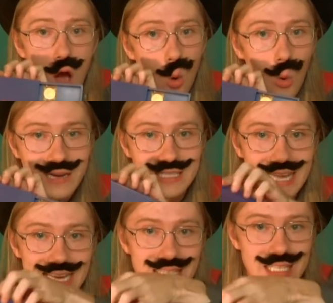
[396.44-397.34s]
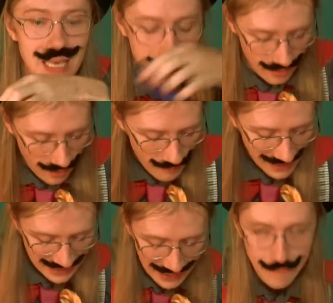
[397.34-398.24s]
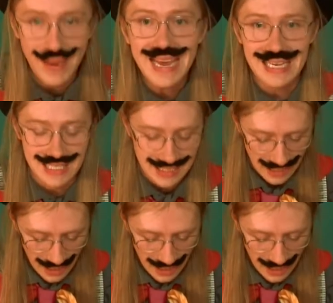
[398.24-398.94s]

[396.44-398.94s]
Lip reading: What is this? The missing piece.